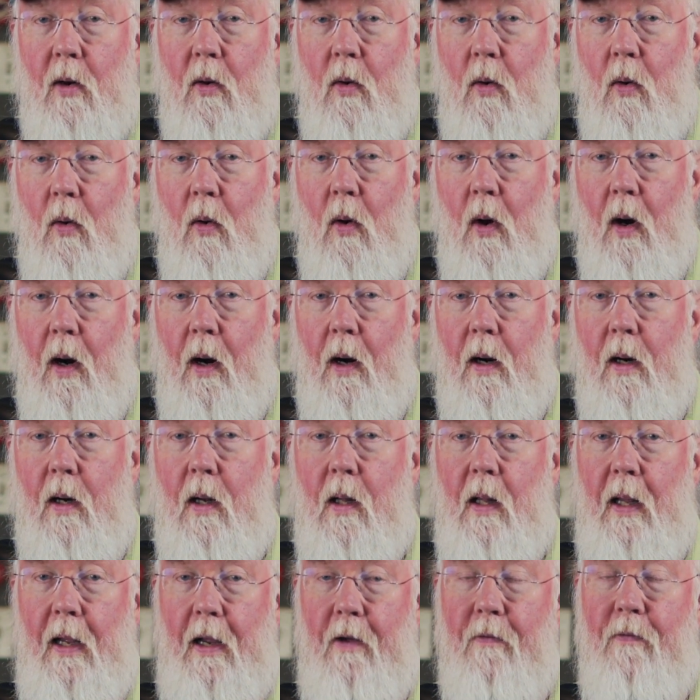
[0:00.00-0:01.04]
chord,
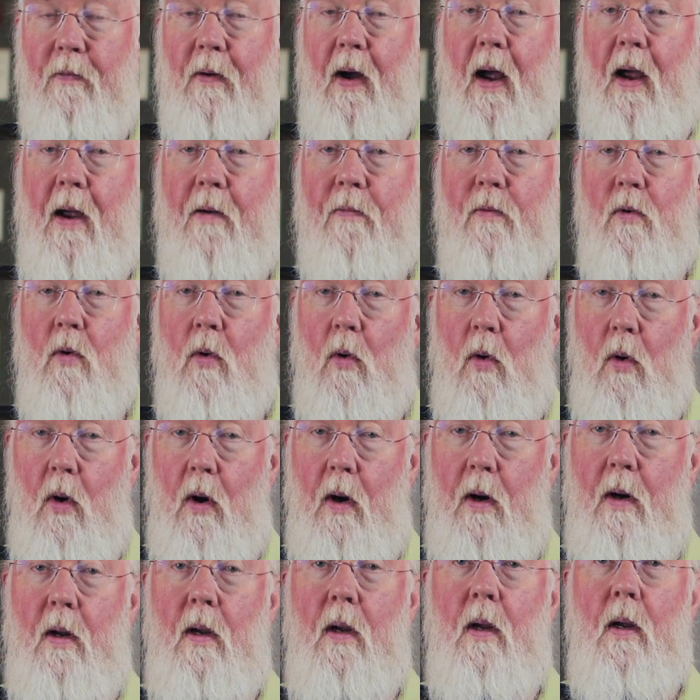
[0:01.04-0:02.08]
like a 5
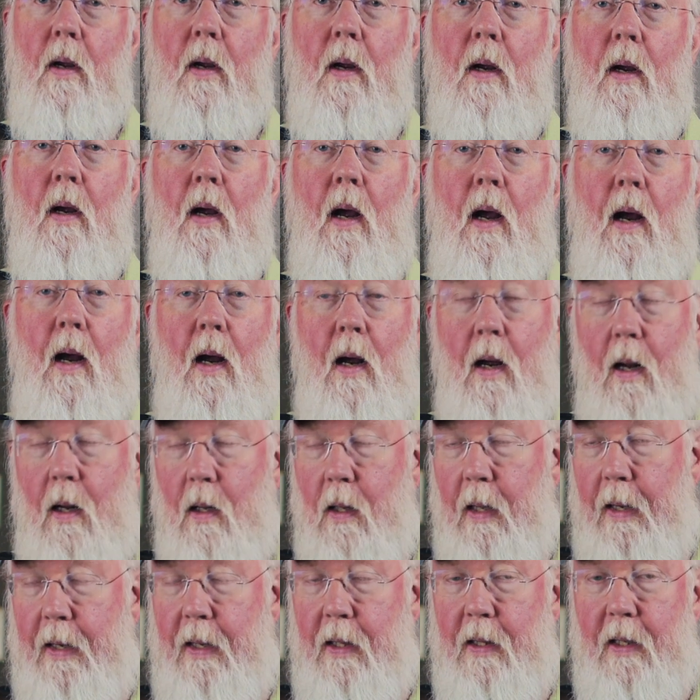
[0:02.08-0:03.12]
chord,
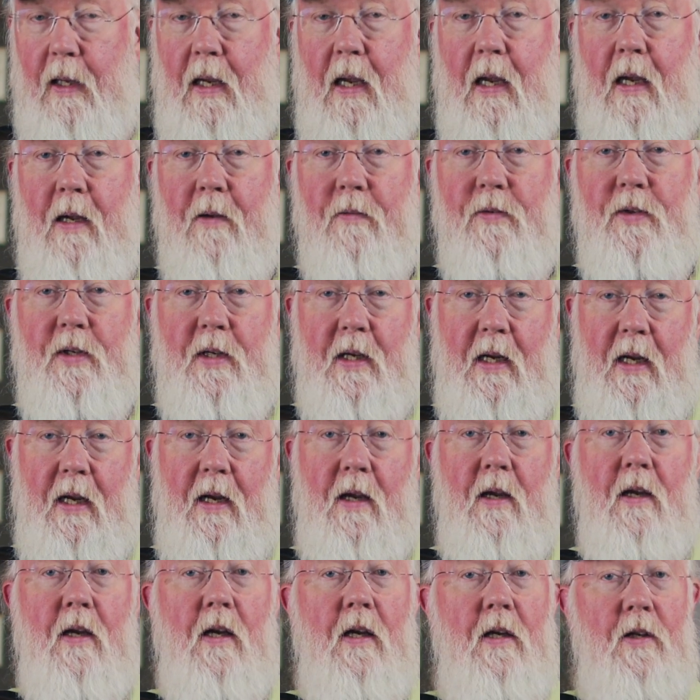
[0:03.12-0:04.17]
like in the key of
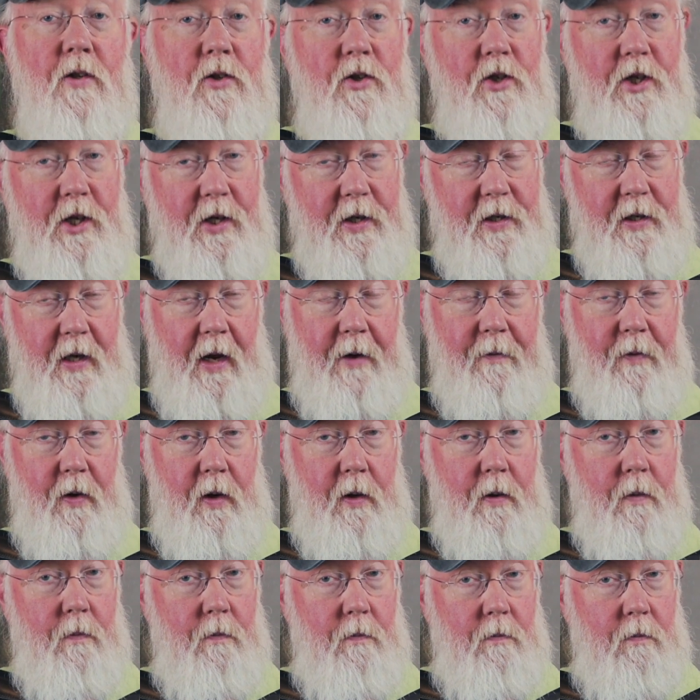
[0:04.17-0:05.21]
C is
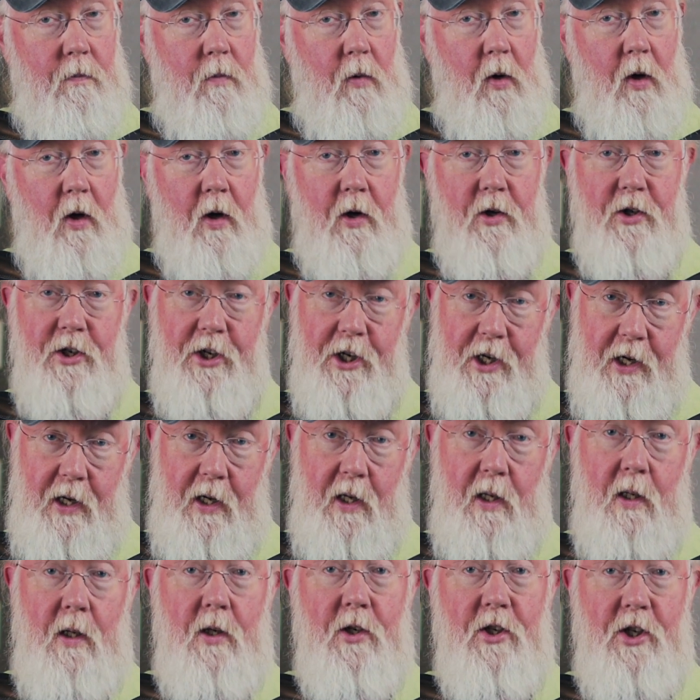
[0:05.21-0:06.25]
G7 or
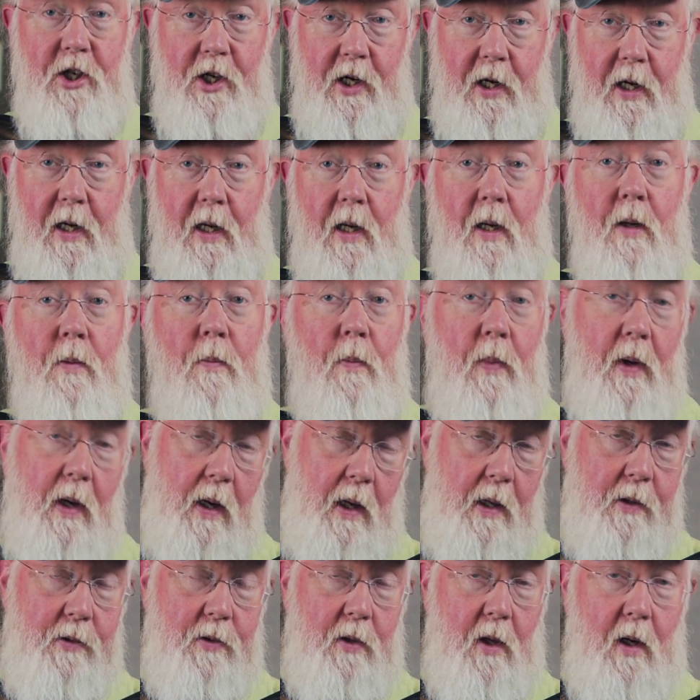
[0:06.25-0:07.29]
G, but
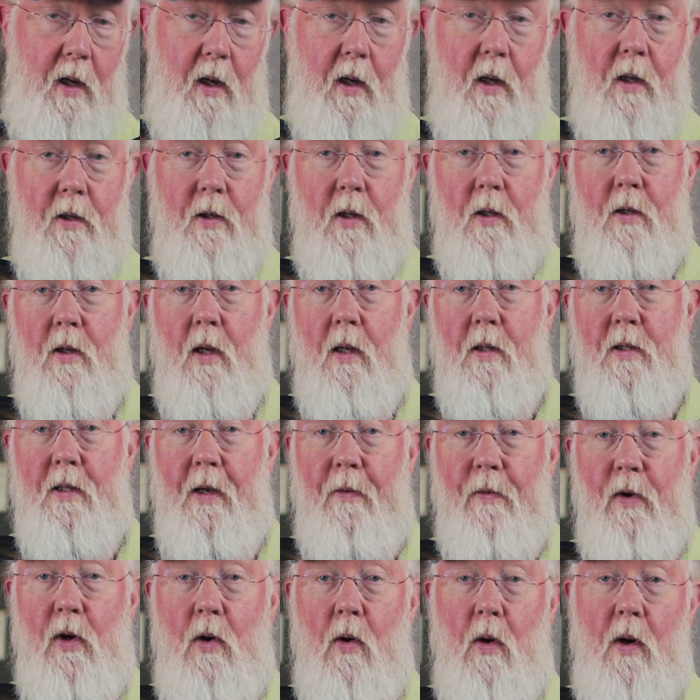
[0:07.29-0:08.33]
as a
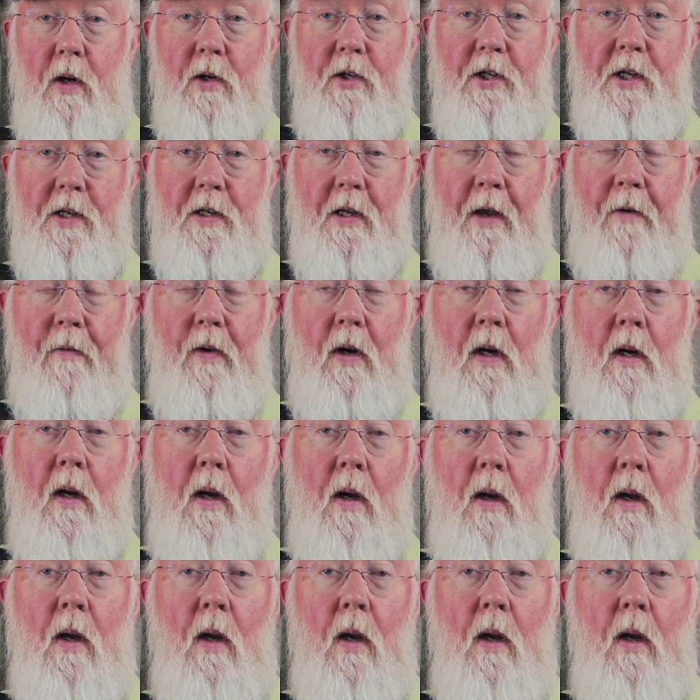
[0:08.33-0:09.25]
7 chord, G7,